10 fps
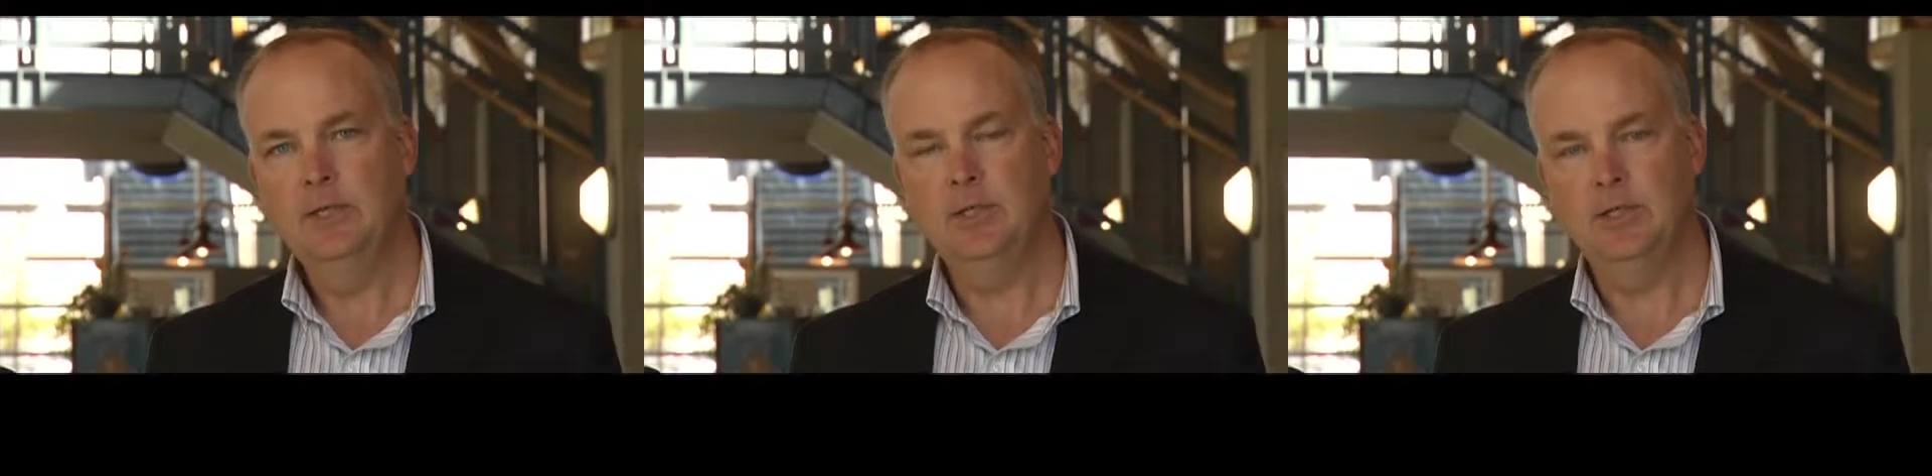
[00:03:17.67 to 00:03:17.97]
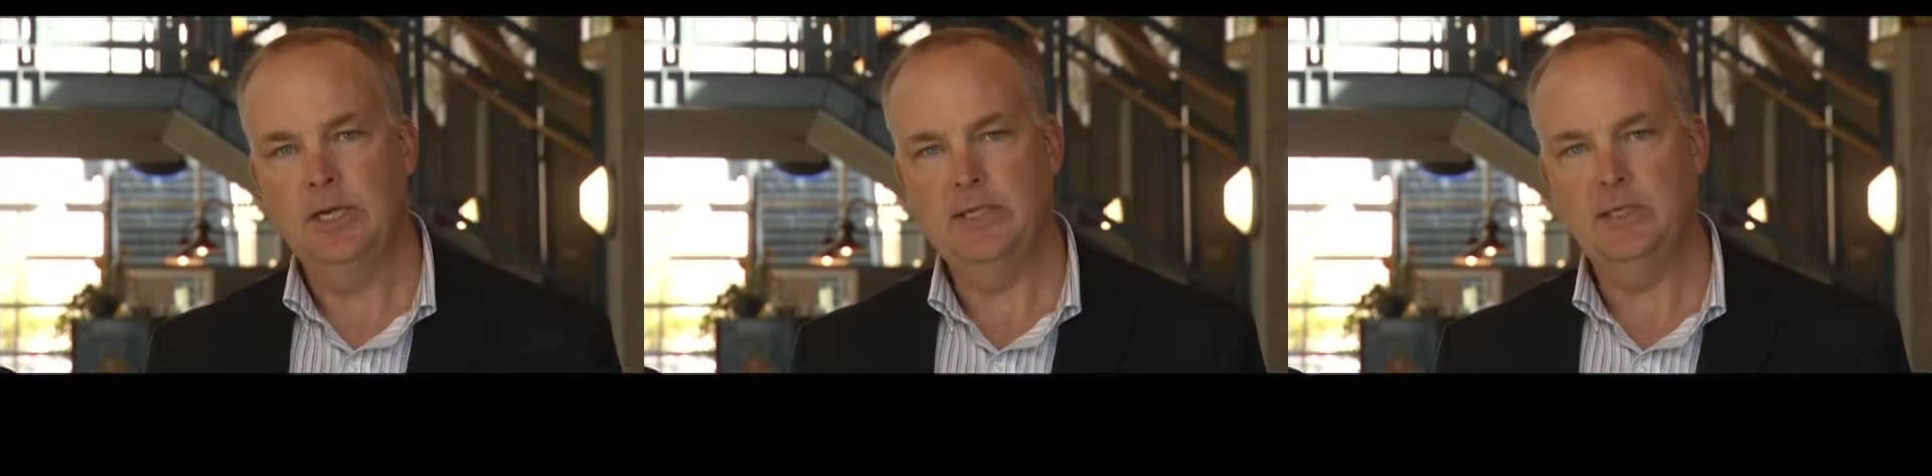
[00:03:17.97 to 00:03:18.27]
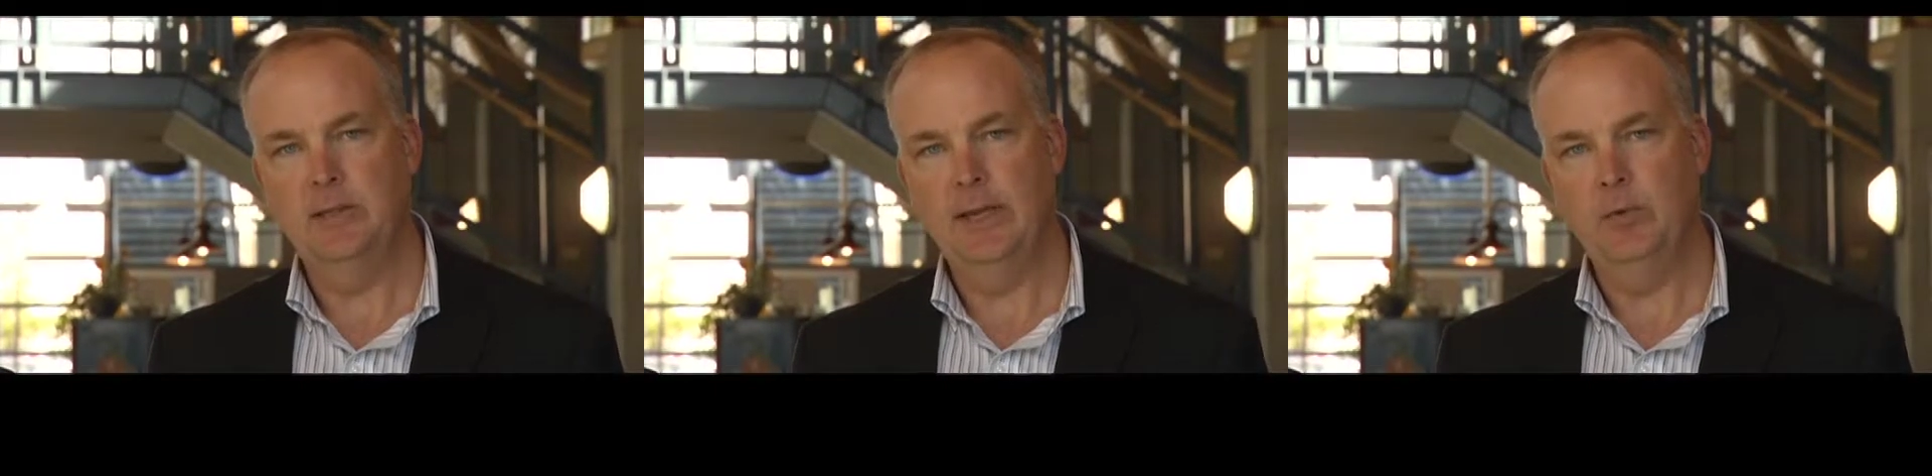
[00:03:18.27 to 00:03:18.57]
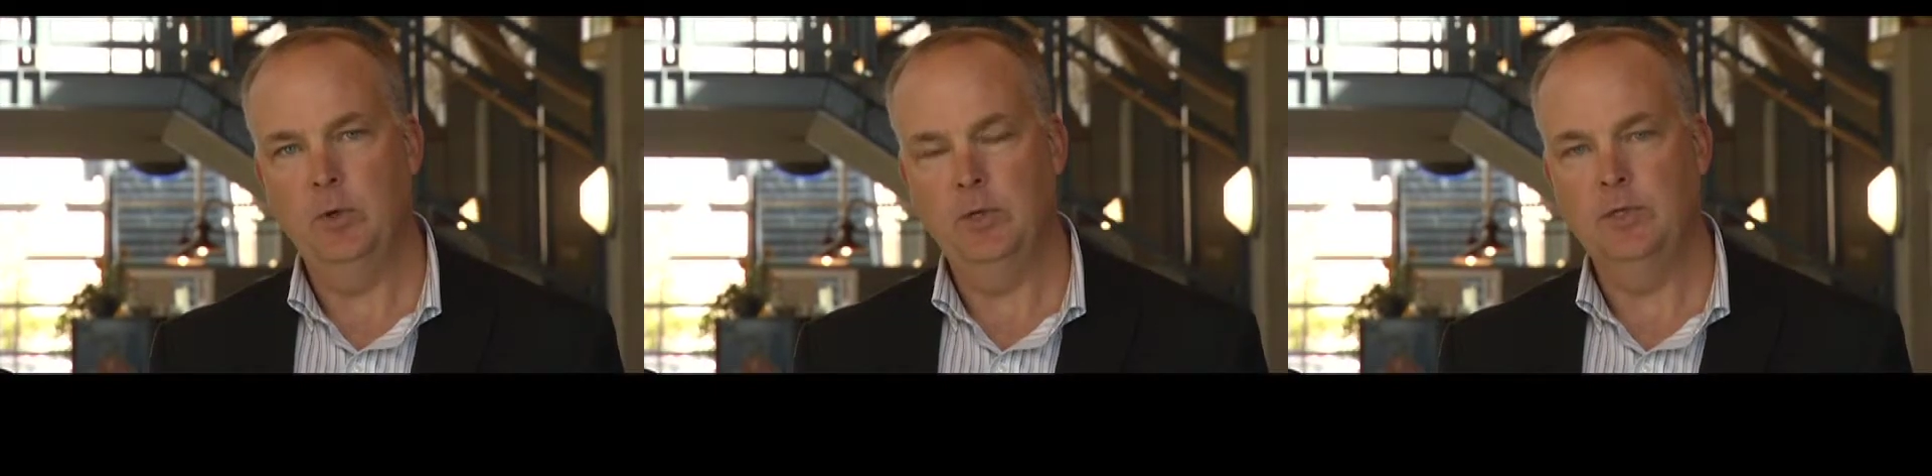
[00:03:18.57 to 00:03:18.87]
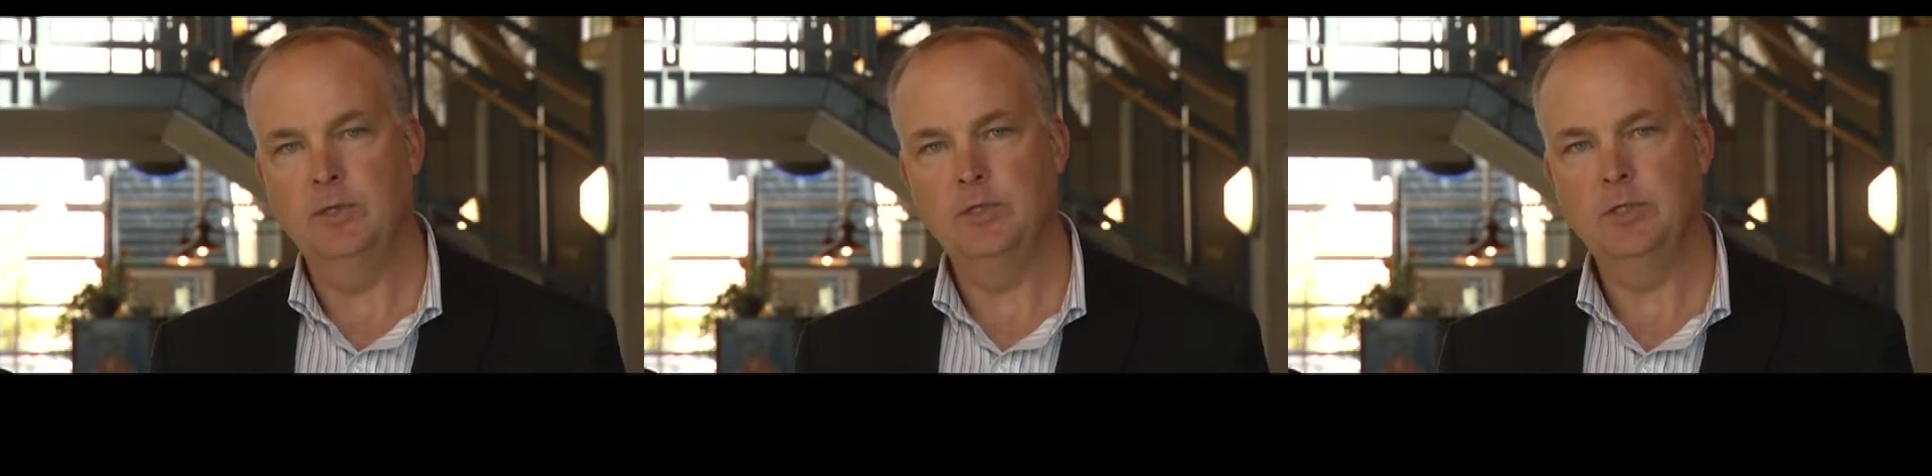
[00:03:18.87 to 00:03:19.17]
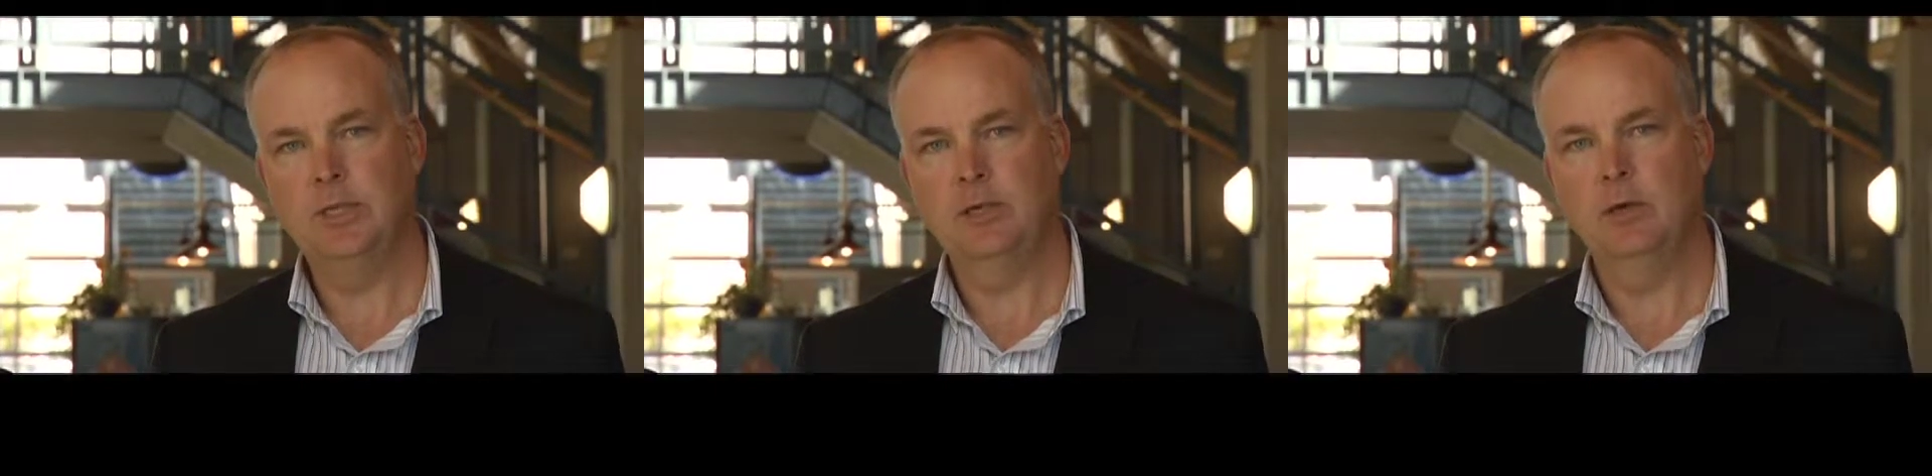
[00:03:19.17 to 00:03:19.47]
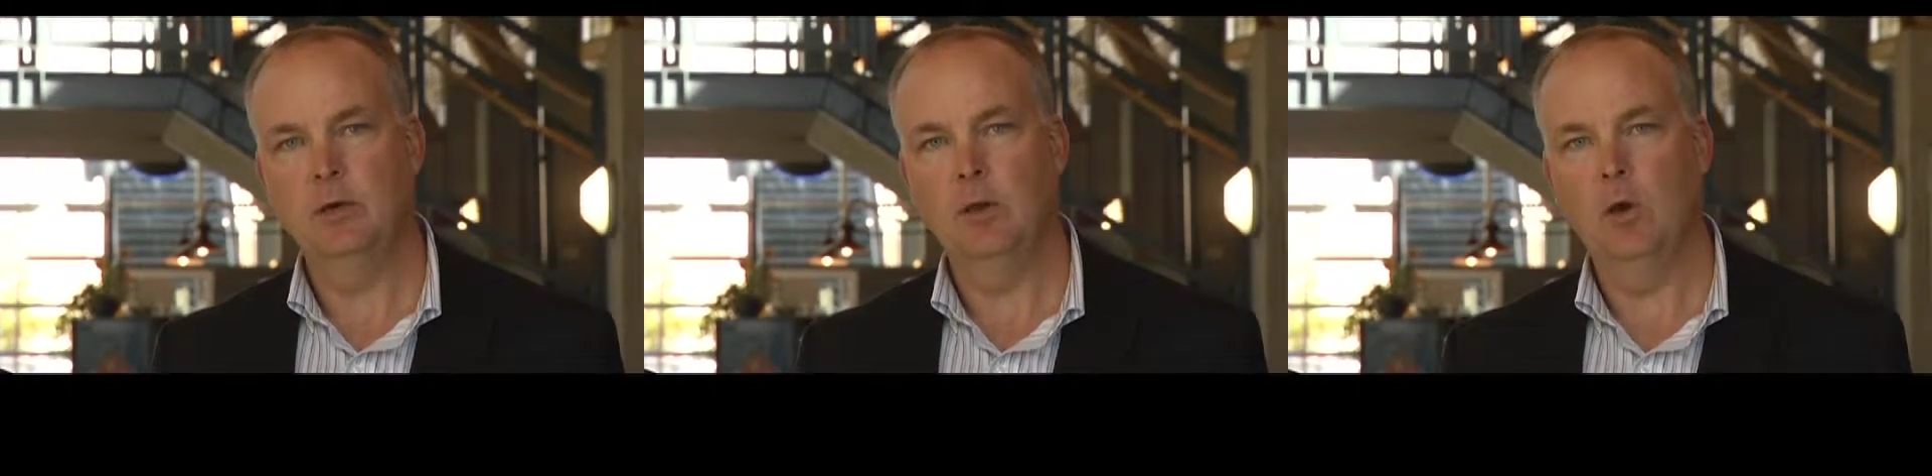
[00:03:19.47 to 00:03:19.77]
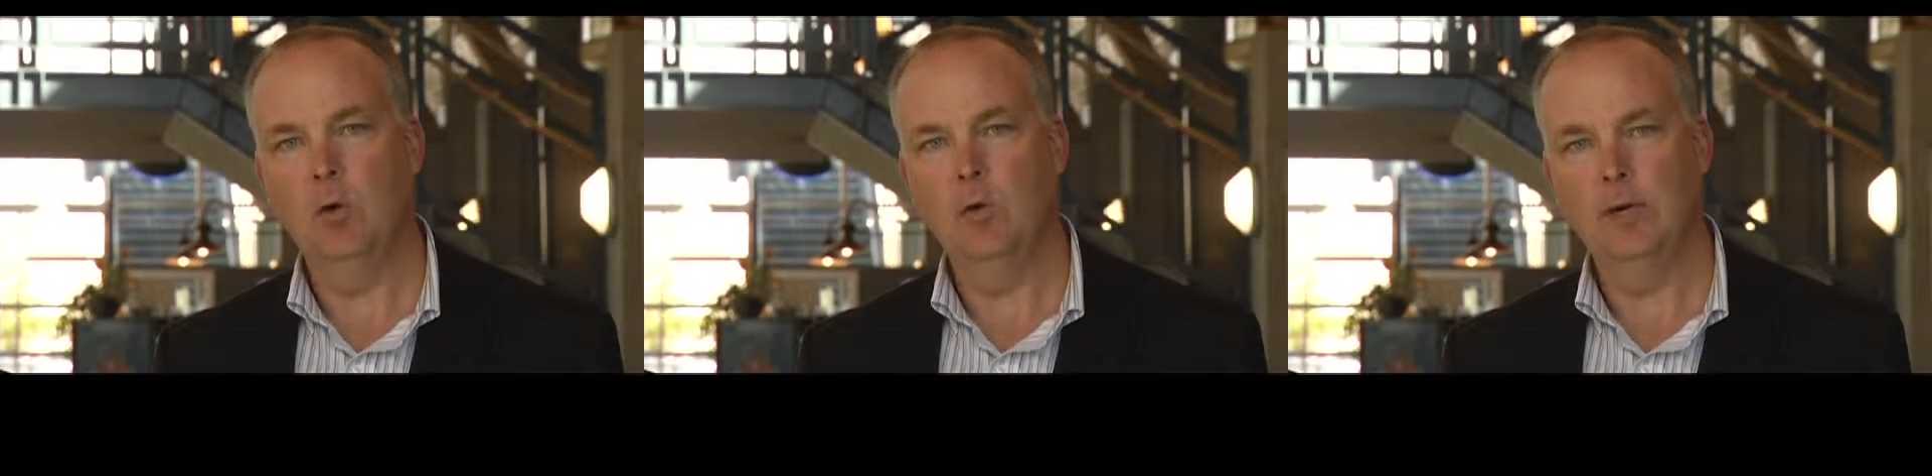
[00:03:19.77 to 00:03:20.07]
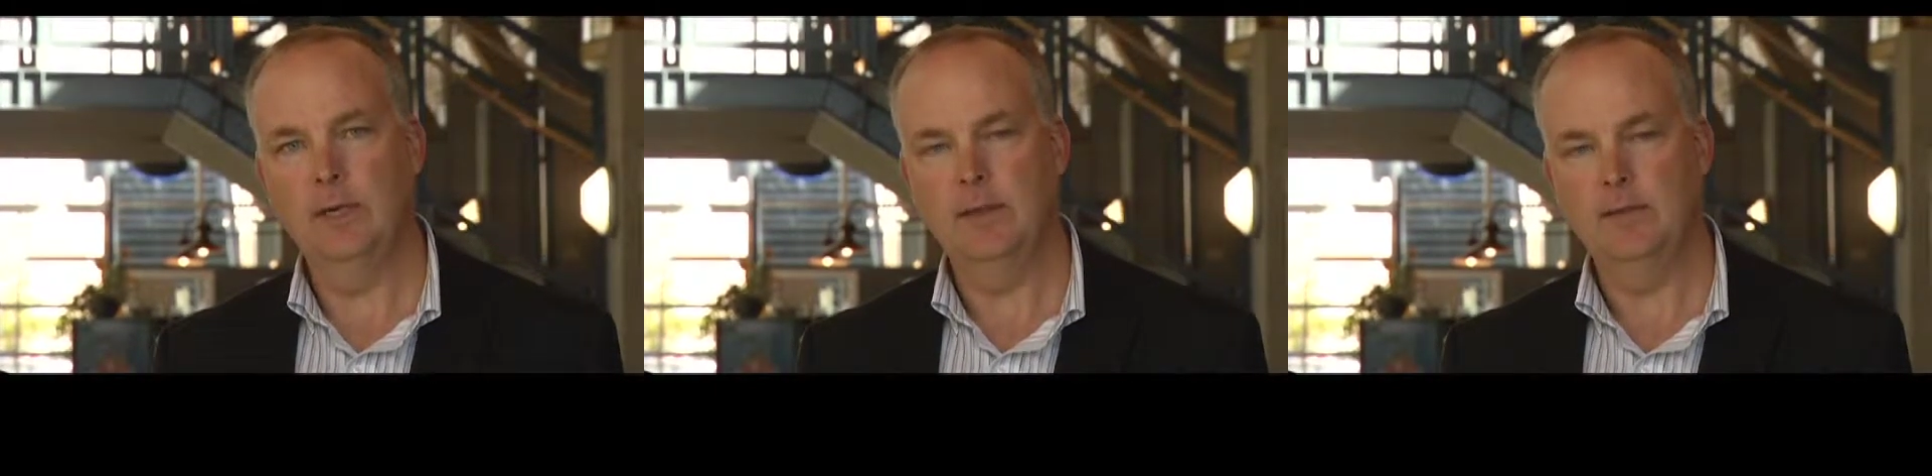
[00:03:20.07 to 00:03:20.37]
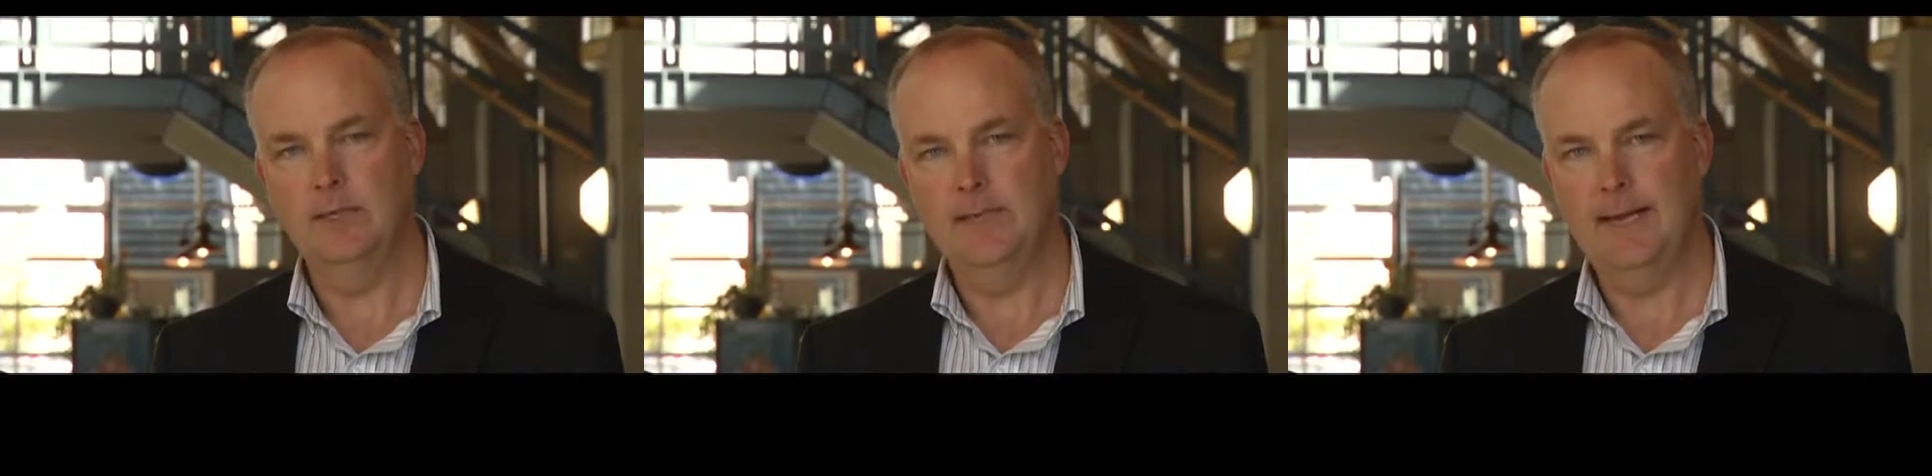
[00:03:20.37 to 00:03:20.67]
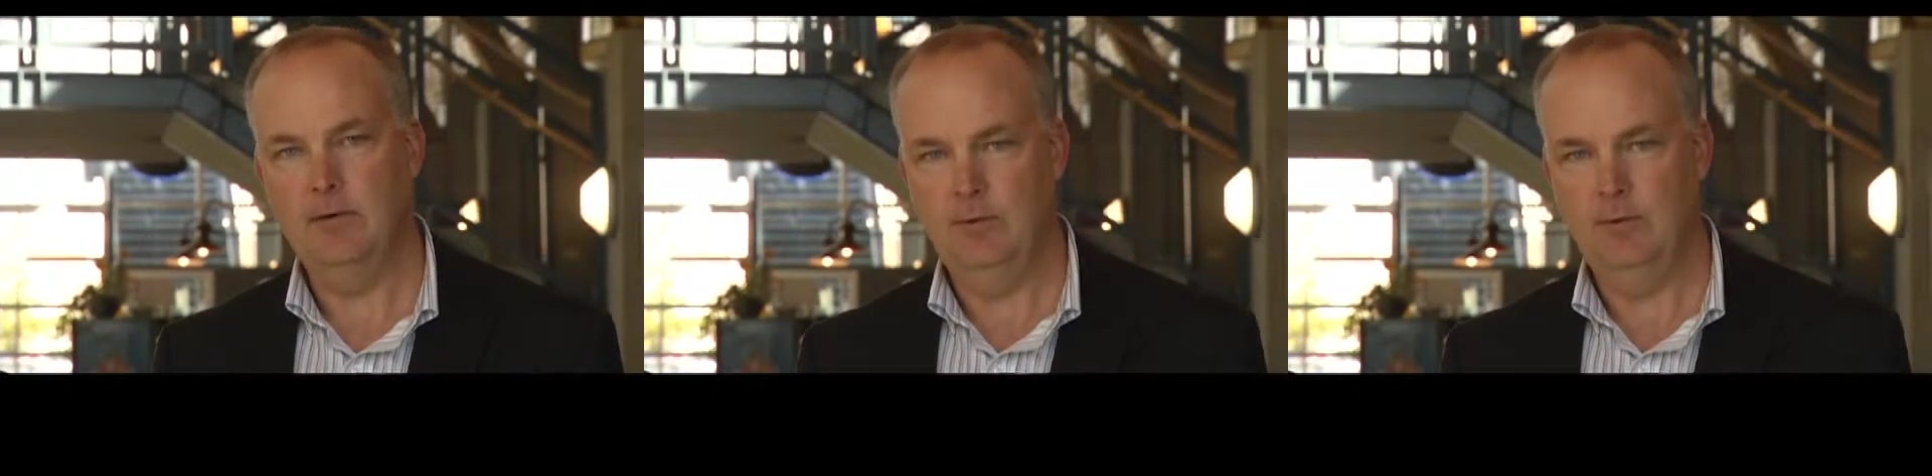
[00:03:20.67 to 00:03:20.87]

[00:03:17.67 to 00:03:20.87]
suggested they would consider lowering the debt